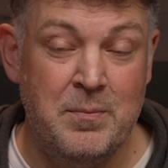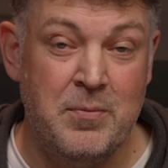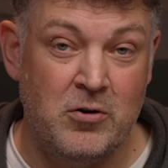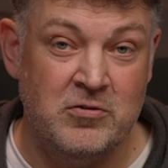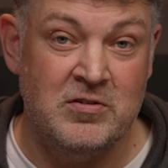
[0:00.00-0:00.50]

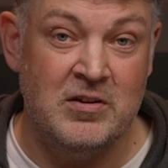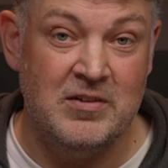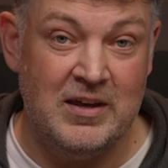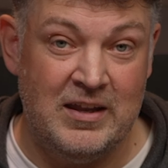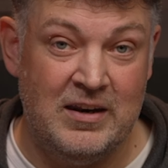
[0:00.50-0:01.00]
purchase it
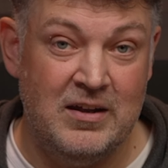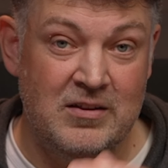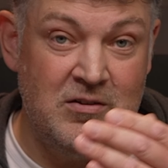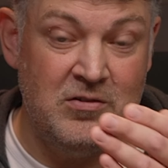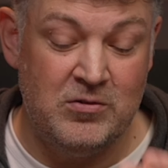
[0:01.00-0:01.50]
in
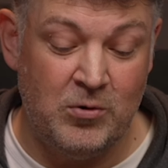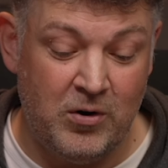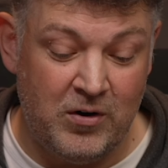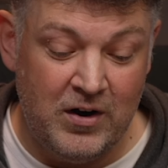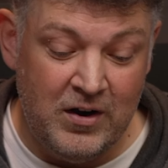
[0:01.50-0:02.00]
the
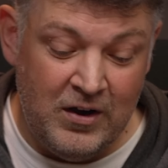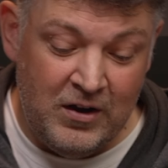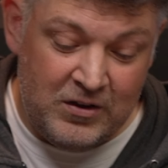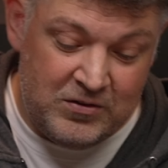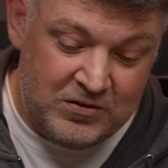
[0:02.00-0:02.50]
store.
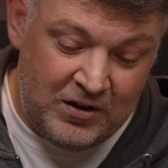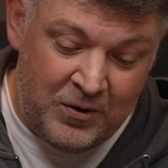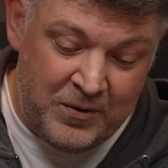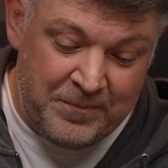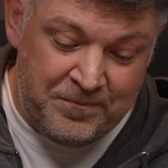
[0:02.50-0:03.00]
So